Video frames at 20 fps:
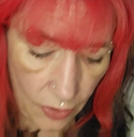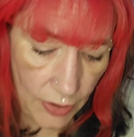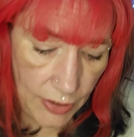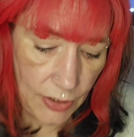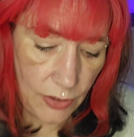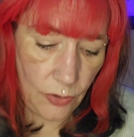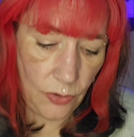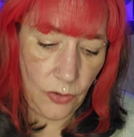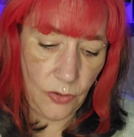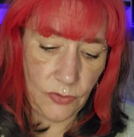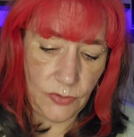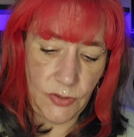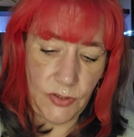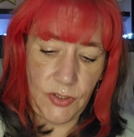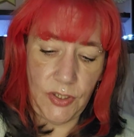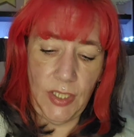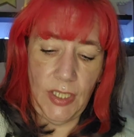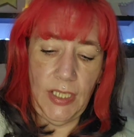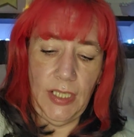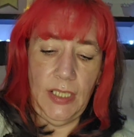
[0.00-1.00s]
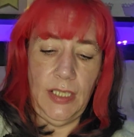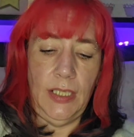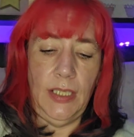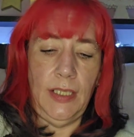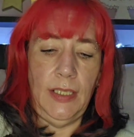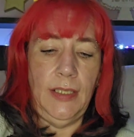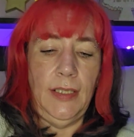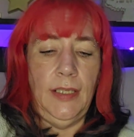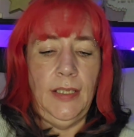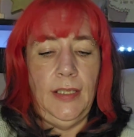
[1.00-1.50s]
I got
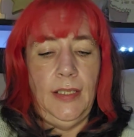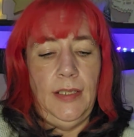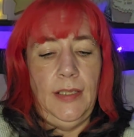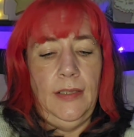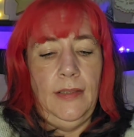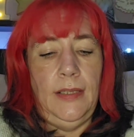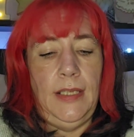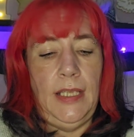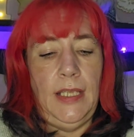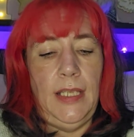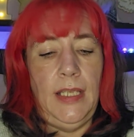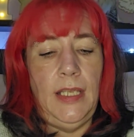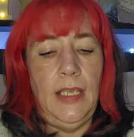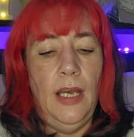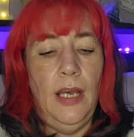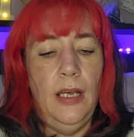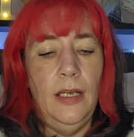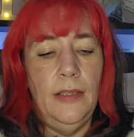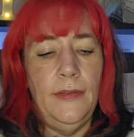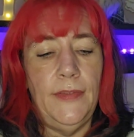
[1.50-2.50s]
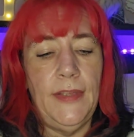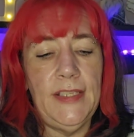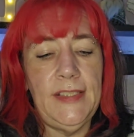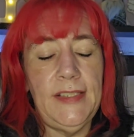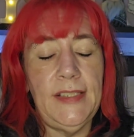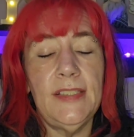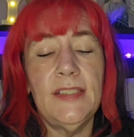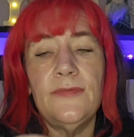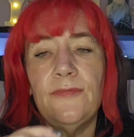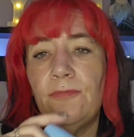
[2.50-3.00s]
the,
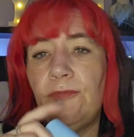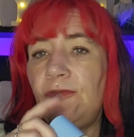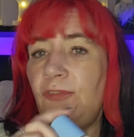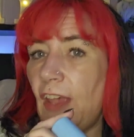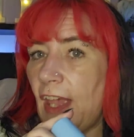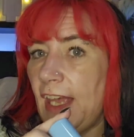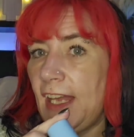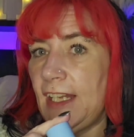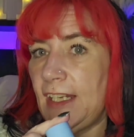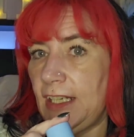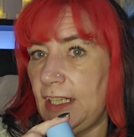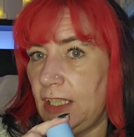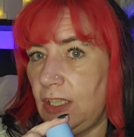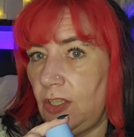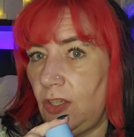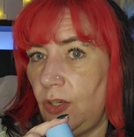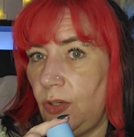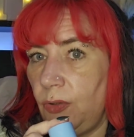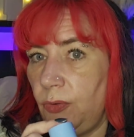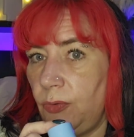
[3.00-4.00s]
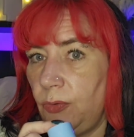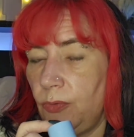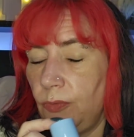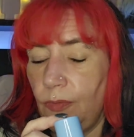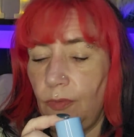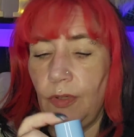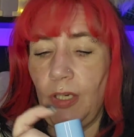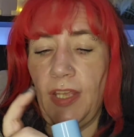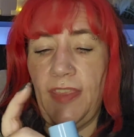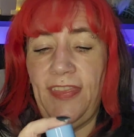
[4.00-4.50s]
this is fairly new,
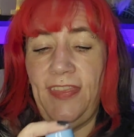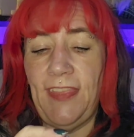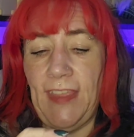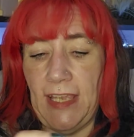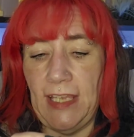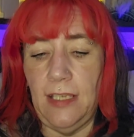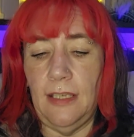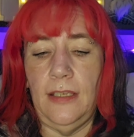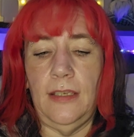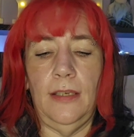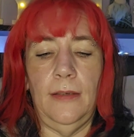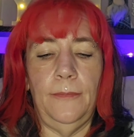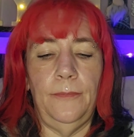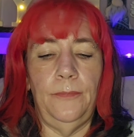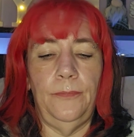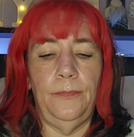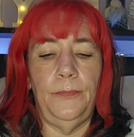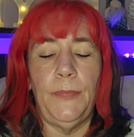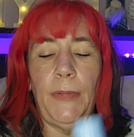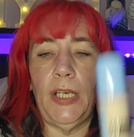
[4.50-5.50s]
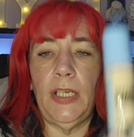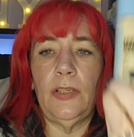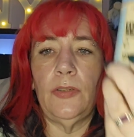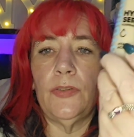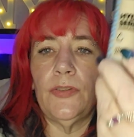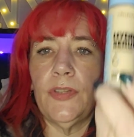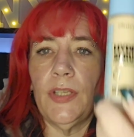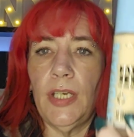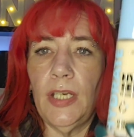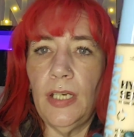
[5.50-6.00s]
I think, but I
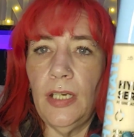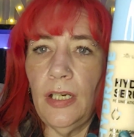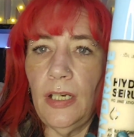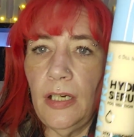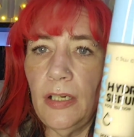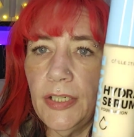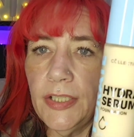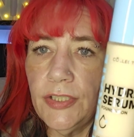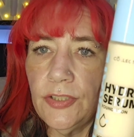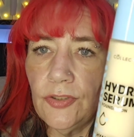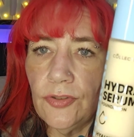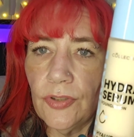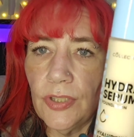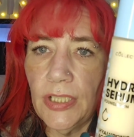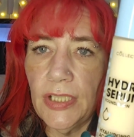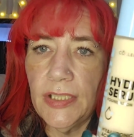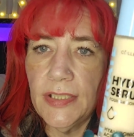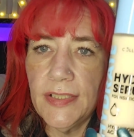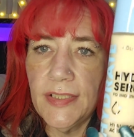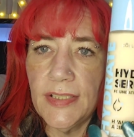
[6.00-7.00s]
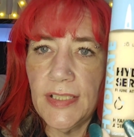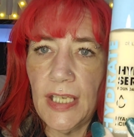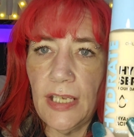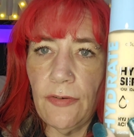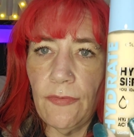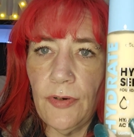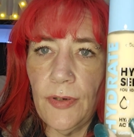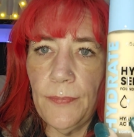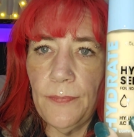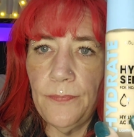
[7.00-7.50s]
got the Hydra
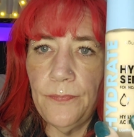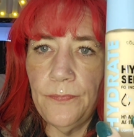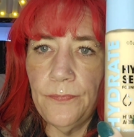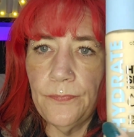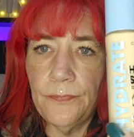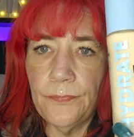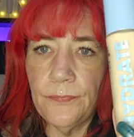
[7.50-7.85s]
Serum